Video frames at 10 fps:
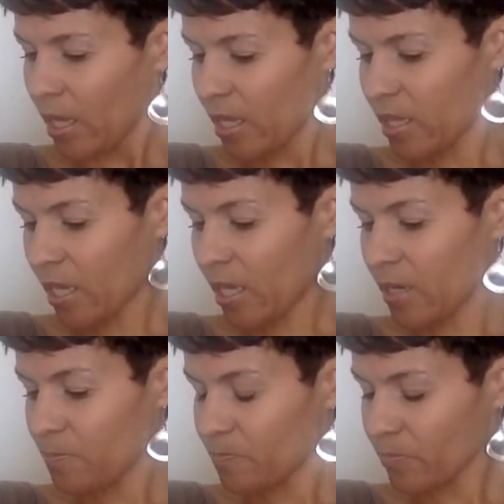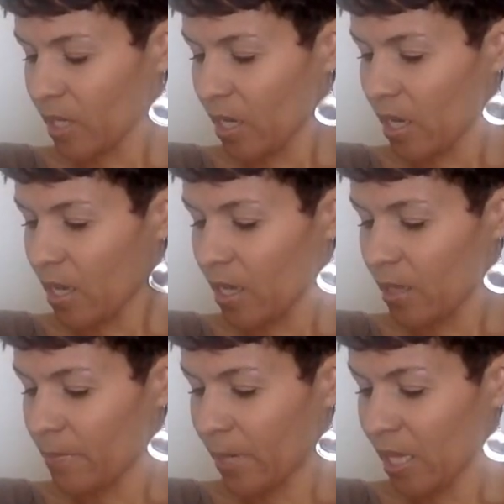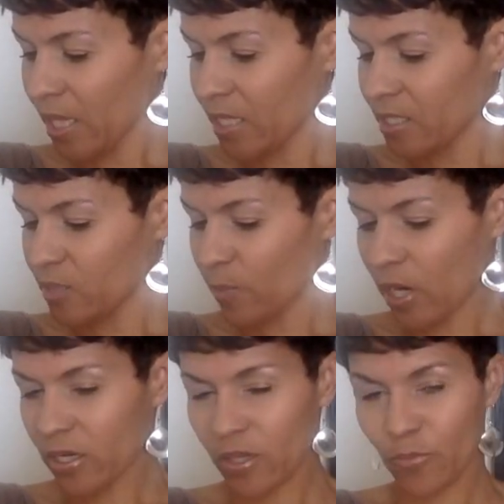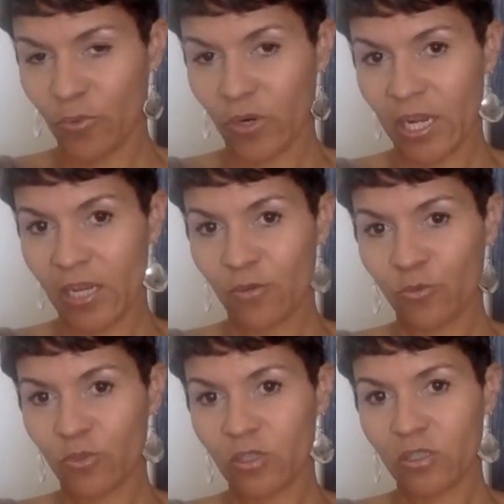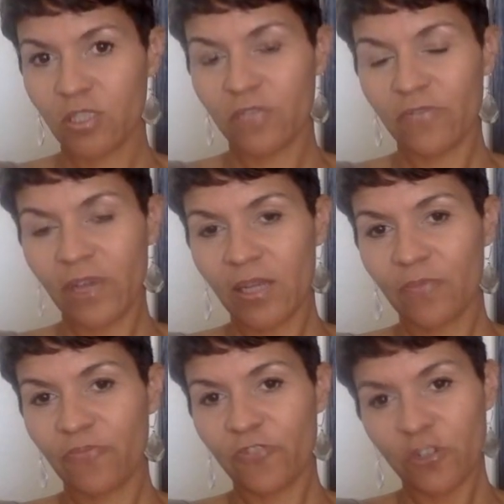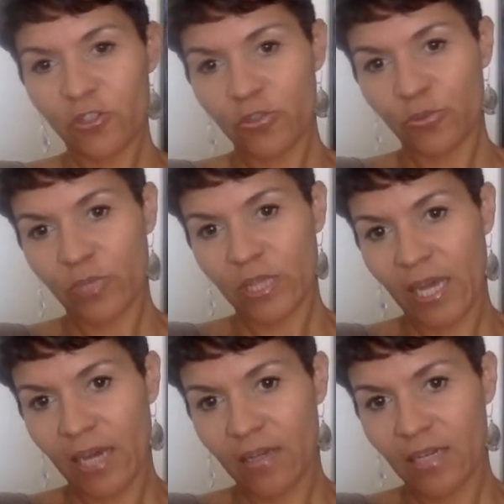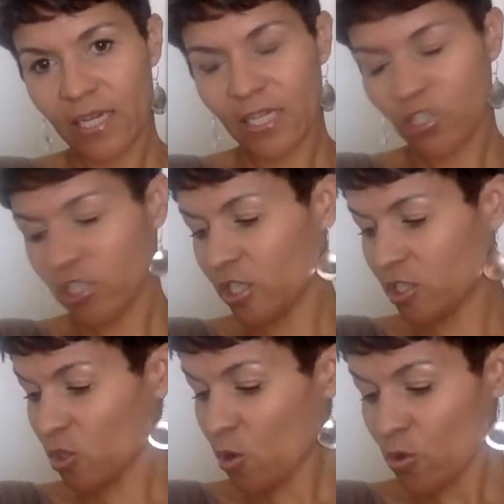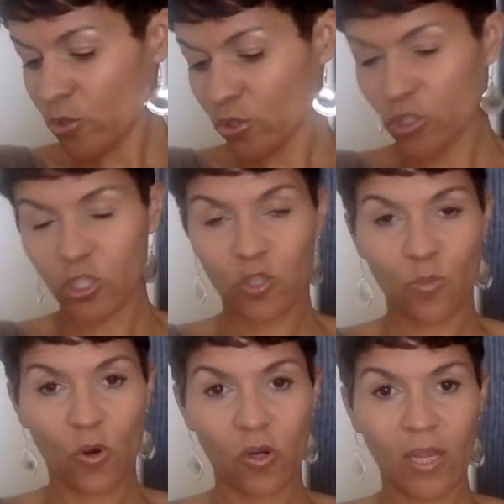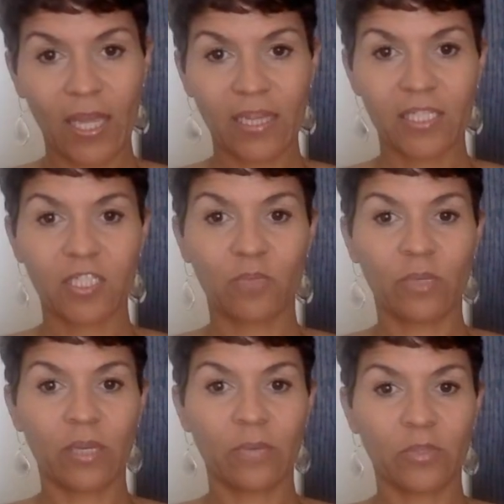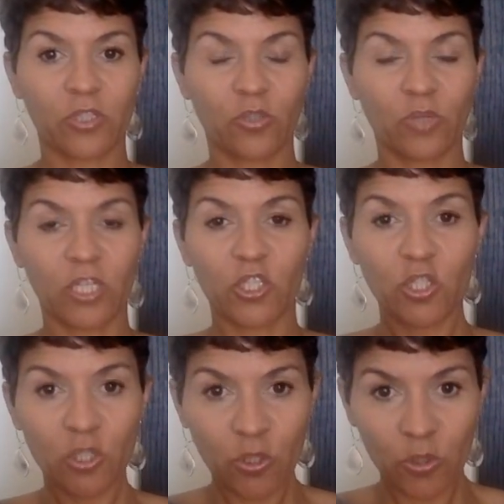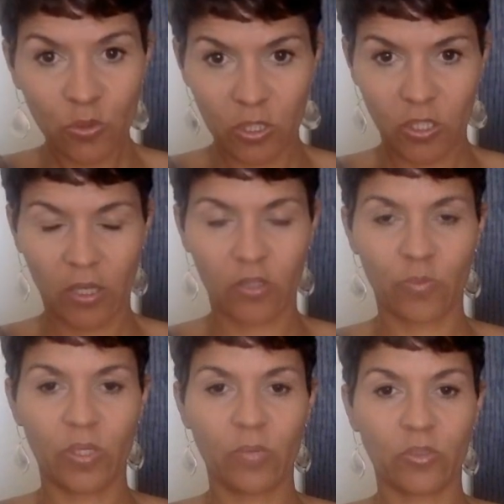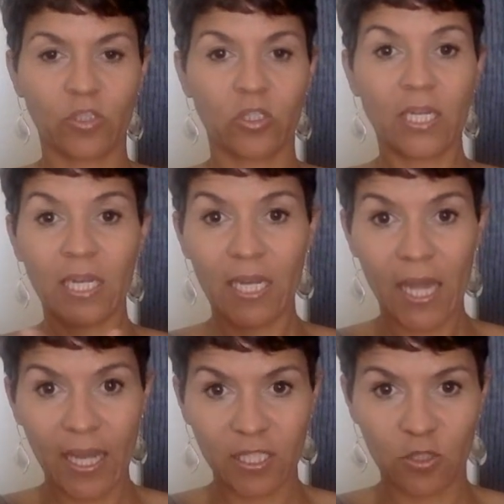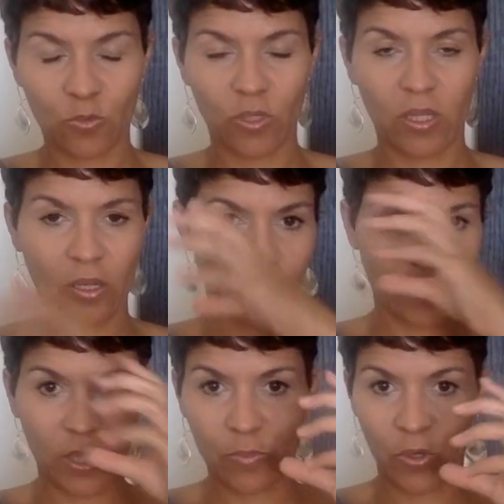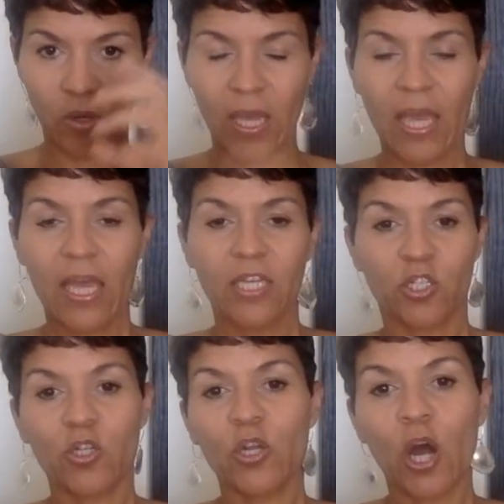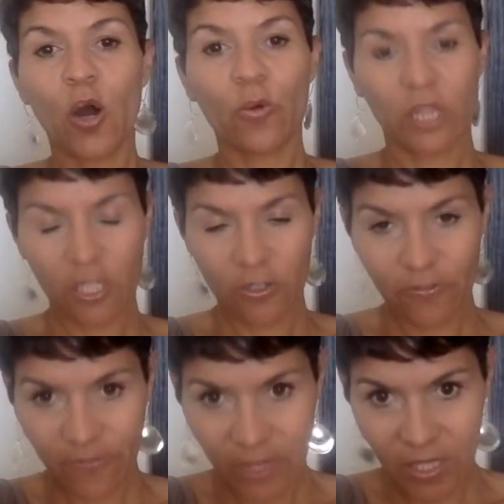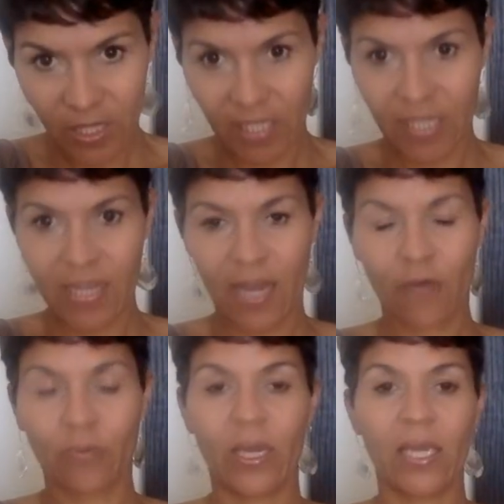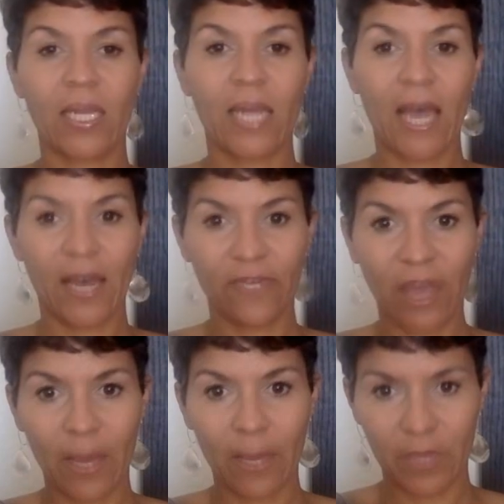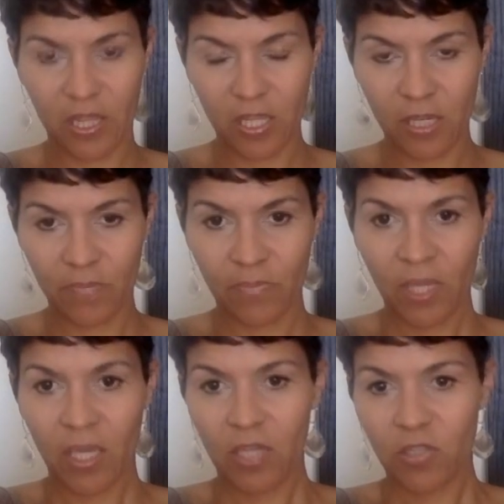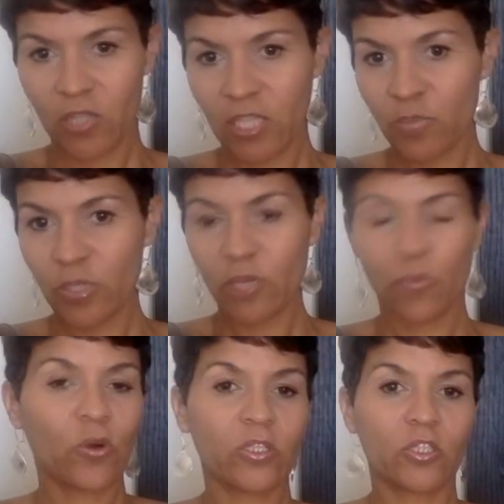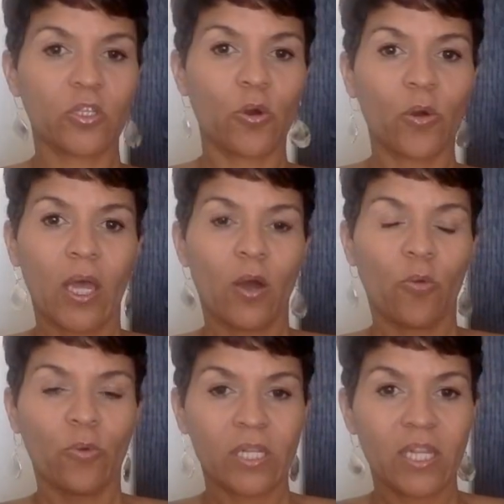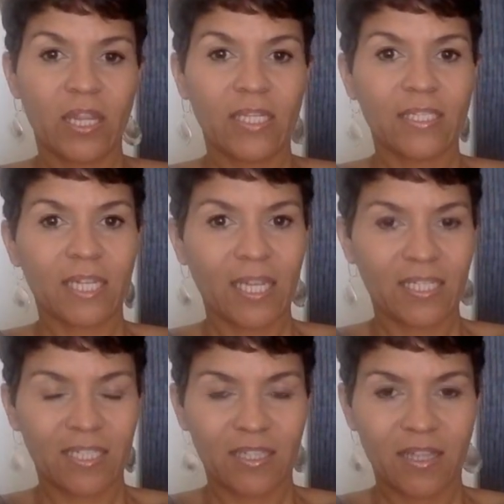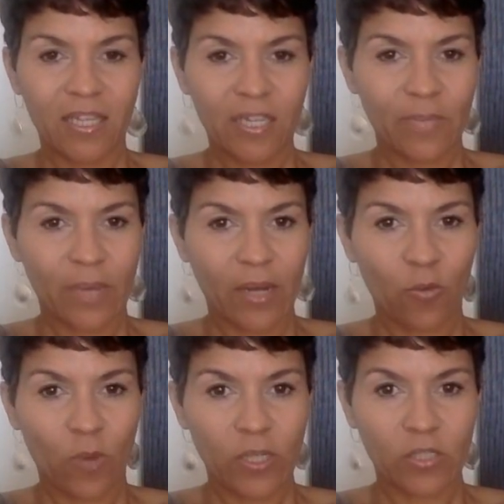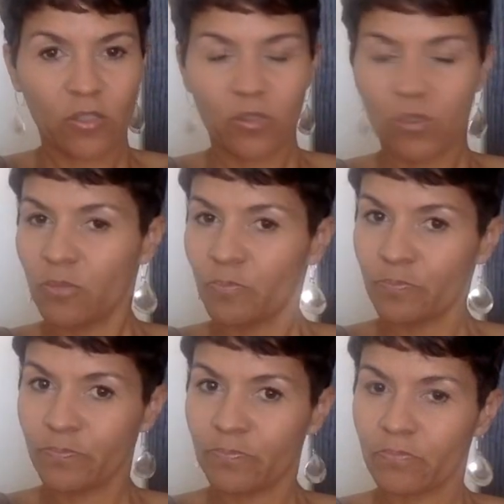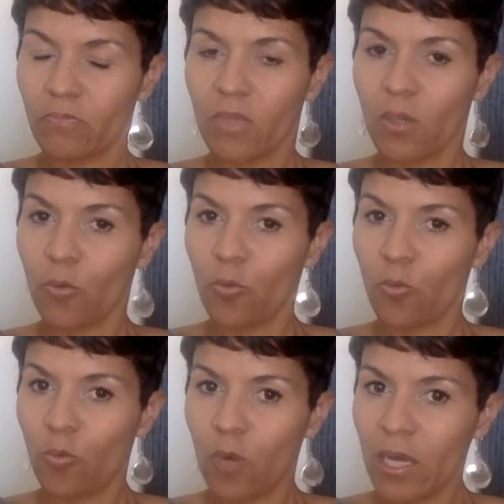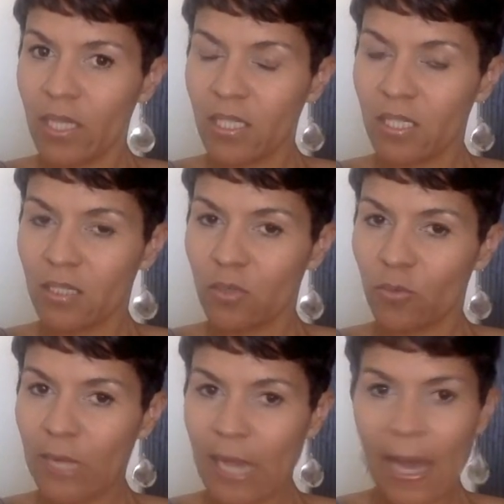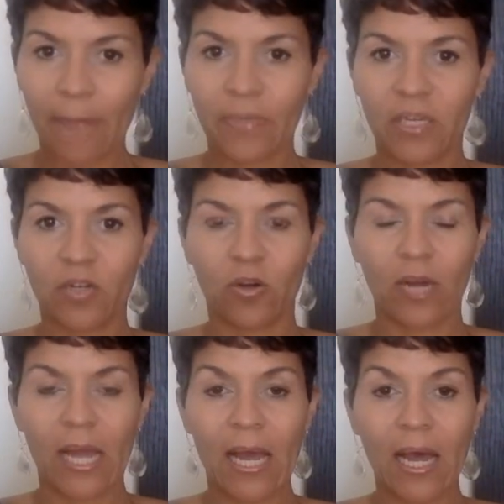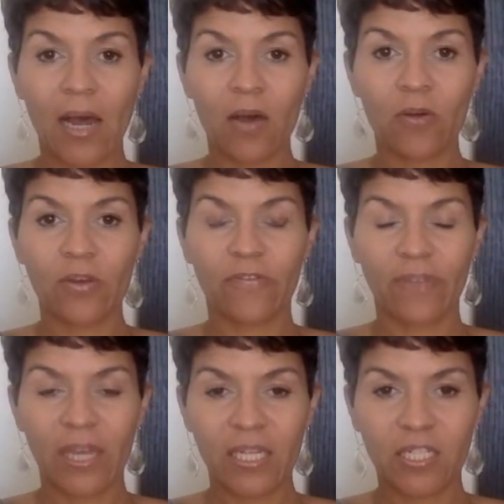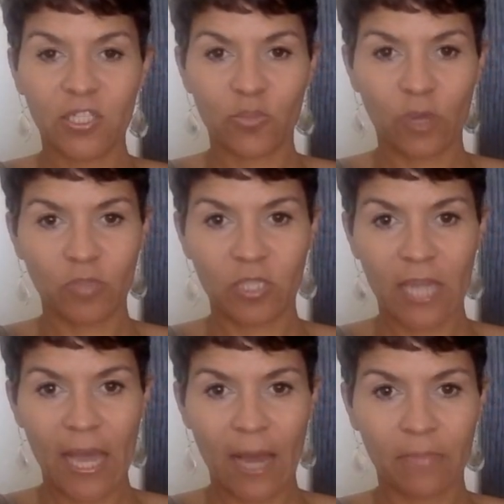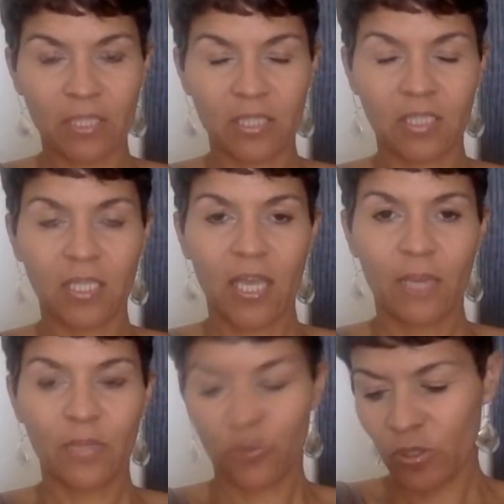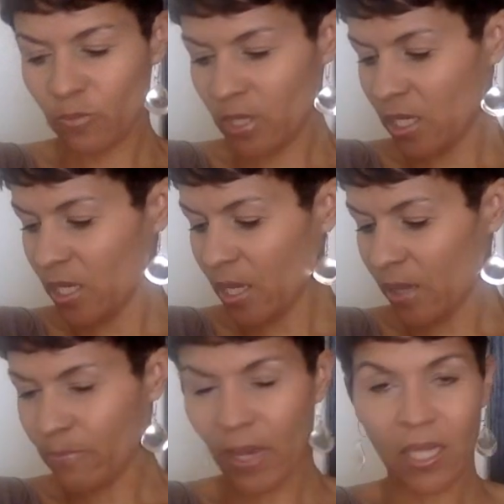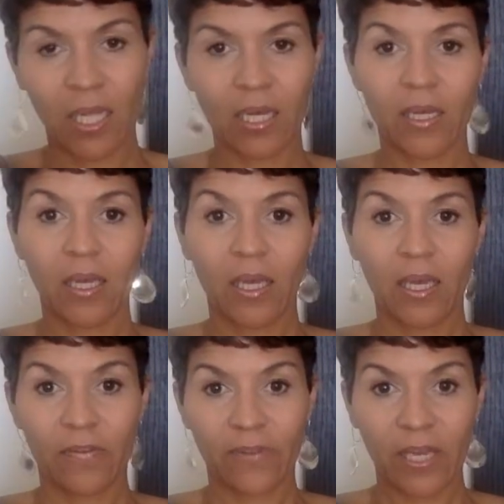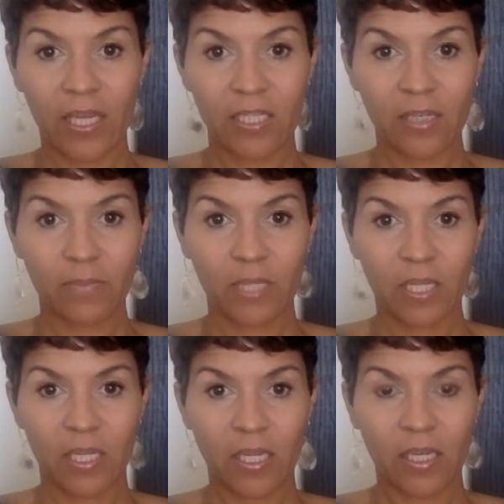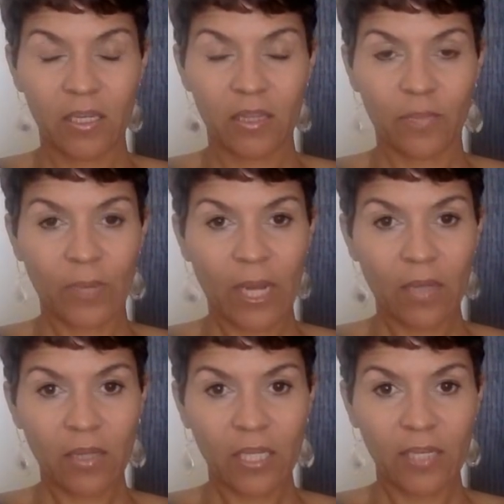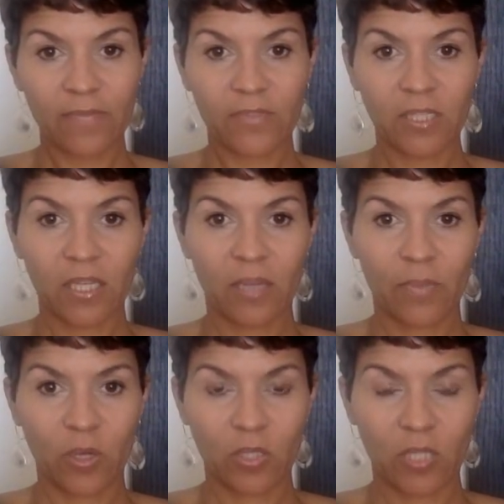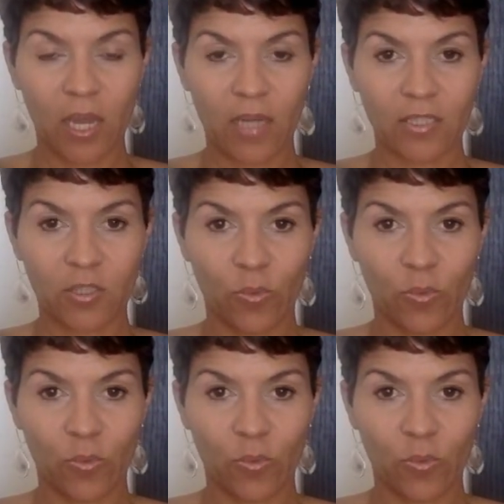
then Bella's part of the brain will develop further with that. And as she gets older, she's more likely to be able to attune to other people, to connect with other people, to know what they're feeling in that way and have empathy. So that's pretty important. So one of the things I'd like to think about and wonder, what would happen, or how, if any, disruption happens between me and Bella if I end up getting the brow lift and the Botox, to